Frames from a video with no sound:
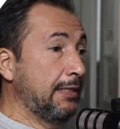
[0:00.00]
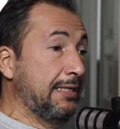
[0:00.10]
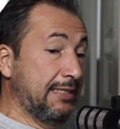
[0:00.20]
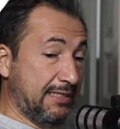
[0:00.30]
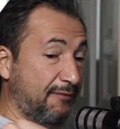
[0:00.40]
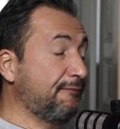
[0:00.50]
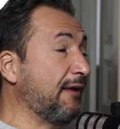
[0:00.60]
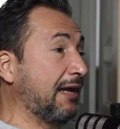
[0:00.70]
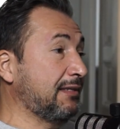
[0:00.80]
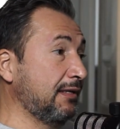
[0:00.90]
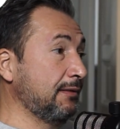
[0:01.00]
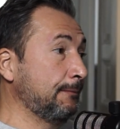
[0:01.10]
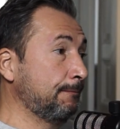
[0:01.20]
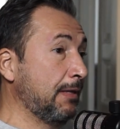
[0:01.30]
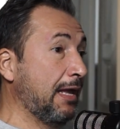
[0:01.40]
He's affecting
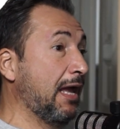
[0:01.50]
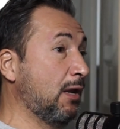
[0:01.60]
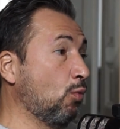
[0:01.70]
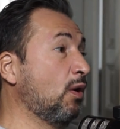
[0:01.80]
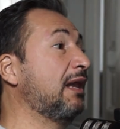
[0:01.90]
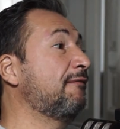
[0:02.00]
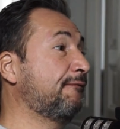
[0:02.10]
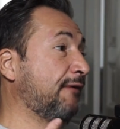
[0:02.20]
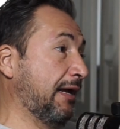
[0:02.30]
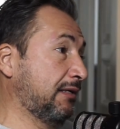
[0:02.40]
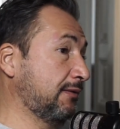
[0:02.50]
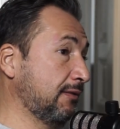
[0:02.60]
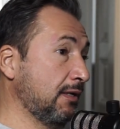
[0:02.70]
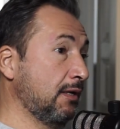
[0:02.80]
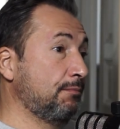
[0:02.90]
and will affect,
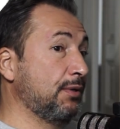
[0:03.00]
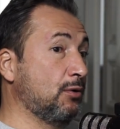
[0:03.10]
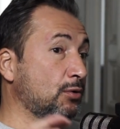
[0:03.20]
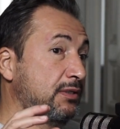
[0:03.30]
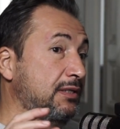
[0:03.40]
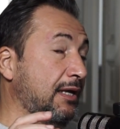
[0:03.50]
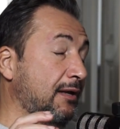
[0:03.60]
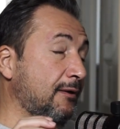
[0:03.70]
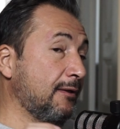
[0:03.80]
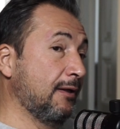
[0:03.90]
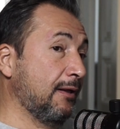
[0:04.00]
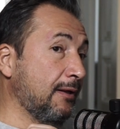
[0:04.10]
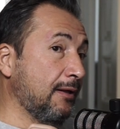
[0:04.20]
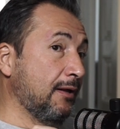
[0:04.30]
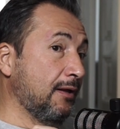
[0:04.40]
because the
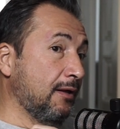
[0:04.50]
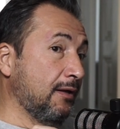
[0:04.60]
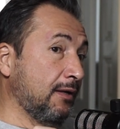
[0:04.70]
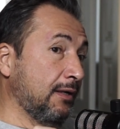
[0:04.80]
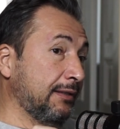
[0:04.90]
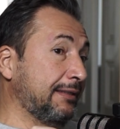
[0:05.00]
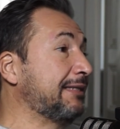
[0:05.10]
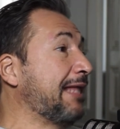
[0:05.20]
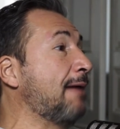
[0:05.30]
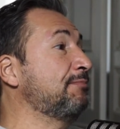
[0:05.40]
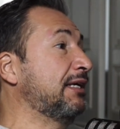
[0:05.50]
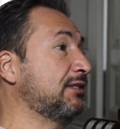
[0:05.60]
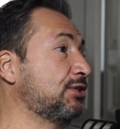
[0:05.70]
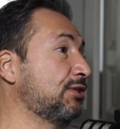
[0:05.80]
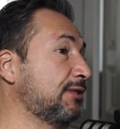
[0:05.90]

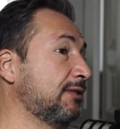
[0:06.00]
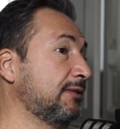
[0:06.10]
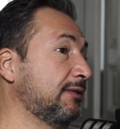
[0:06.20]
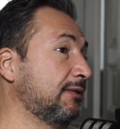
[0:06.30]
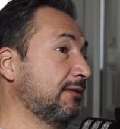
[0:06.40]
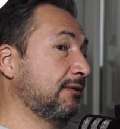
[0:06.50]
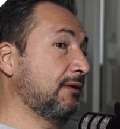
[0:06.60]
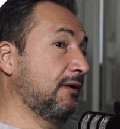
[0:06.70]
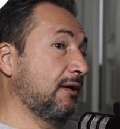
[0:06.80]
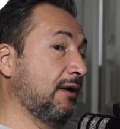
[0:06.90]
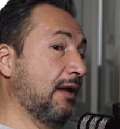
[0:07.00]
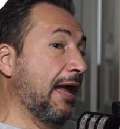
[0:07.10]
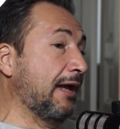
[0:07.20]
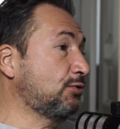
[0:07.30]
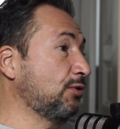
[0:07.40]
damage
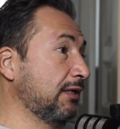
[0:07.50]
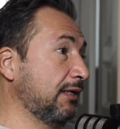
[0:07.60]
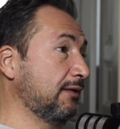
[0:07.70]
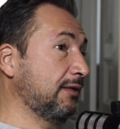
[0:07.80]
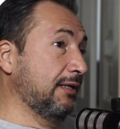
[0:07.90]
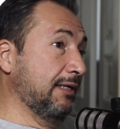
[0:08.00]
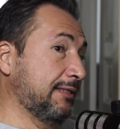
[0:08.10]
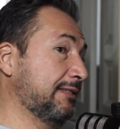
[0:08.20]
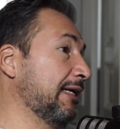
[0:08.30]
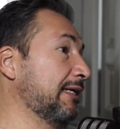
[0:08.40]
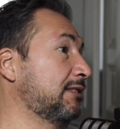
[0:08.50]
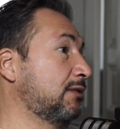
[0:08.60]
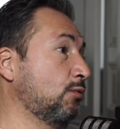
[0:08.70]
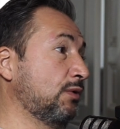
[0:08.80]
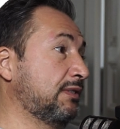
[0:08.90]
actually is
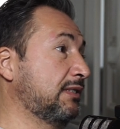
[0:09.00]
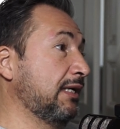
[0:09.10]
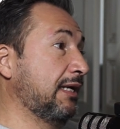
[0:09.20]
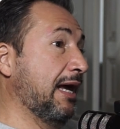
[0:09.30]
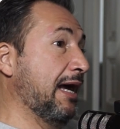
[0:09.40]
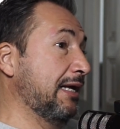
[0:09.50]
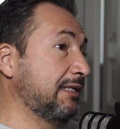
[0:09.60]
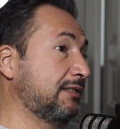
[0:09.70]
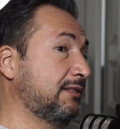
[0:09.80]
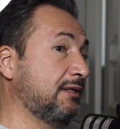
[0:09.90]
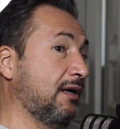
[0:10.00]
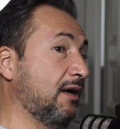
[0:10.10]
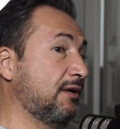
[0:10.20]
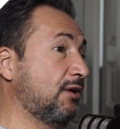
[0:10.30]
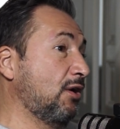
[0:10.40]
this. We see guys
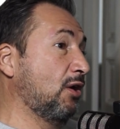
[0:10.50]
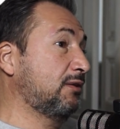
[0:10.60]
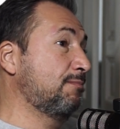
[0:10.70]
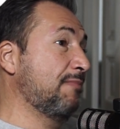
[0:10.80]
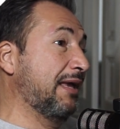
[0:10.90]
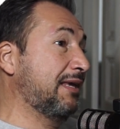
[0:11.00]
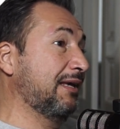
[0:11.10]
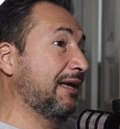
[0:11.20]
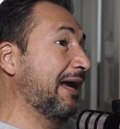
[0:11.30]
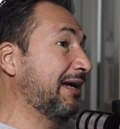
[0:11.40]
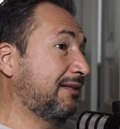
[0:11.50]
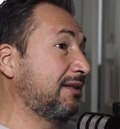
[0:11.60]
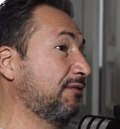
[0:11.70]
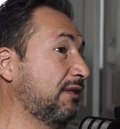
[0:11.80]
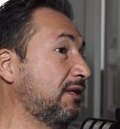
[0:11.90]
are not making
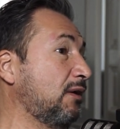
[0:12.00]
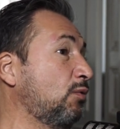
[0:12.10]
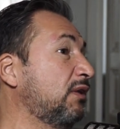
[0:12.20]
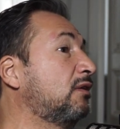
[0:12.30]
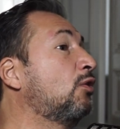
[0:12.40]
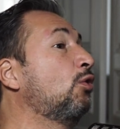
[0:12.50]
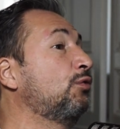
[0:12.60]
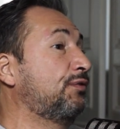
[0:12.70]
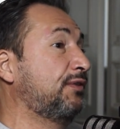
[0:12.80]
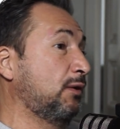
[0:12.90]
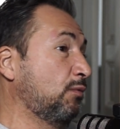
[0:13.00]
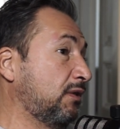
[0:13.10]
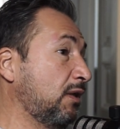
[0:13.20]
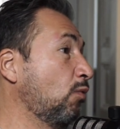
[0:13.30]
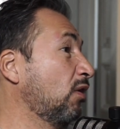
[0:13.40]
activity with
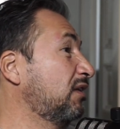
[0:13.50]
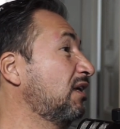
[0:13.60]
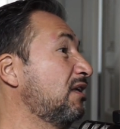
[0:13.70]
continuity, what the